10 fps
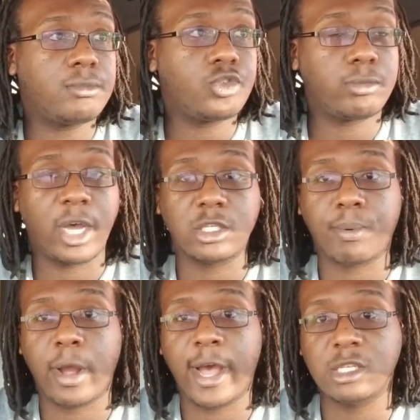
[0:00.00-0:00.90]
To my
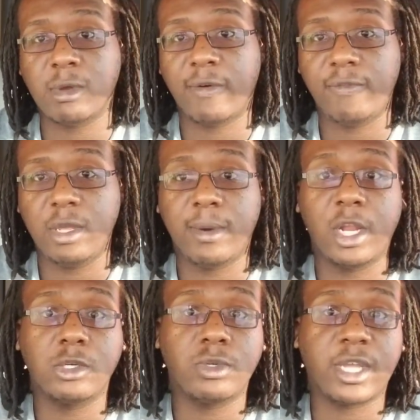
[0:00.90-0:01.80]
surprise, my fleet
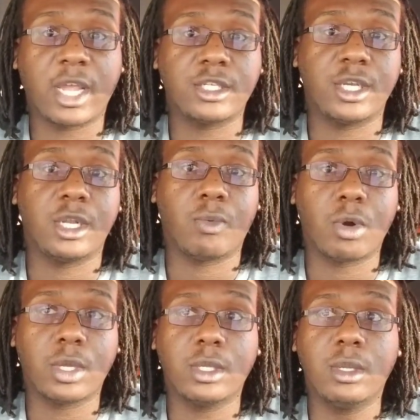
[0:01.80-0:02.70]
manager was actually in and
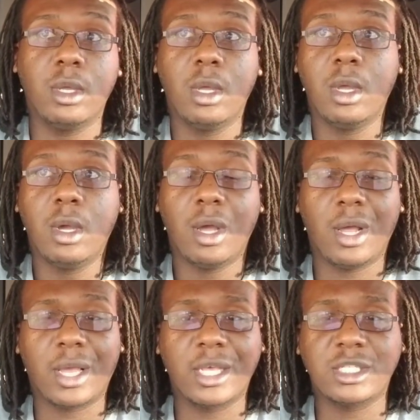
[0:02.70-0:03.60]
working.
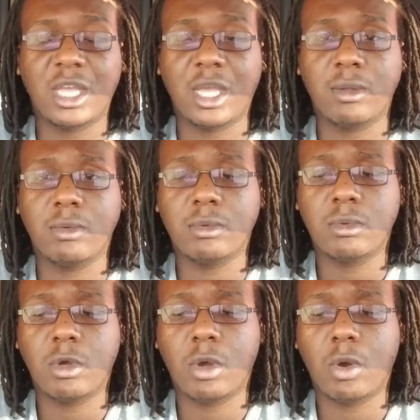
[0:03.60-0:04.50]
I guess they
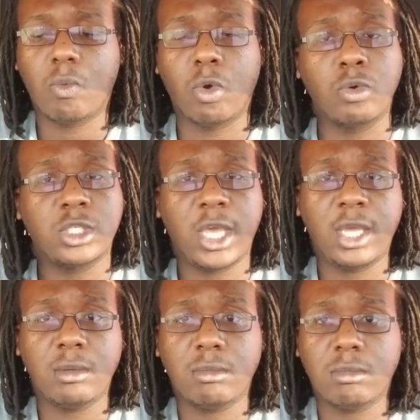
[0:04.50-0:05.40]

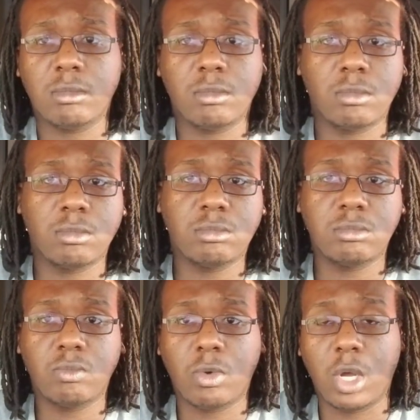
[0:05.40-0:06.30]
rotate
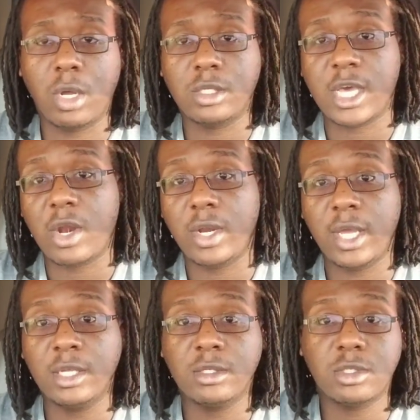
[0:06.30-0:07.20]

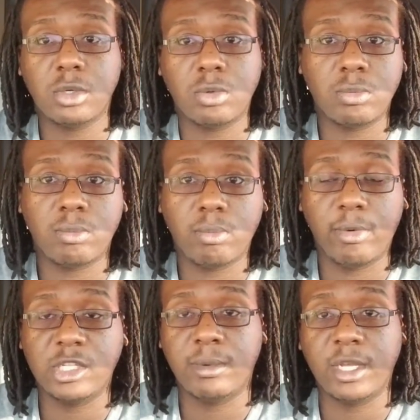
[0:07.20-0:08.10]
Saturdays, so
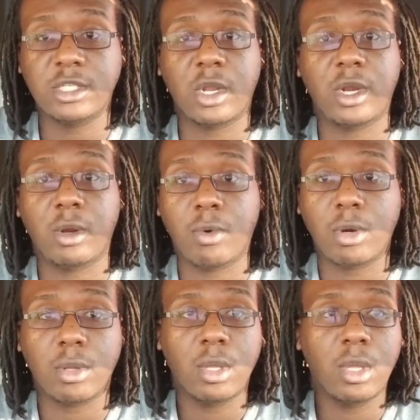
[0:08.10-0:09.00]
must have been his Saturday to work.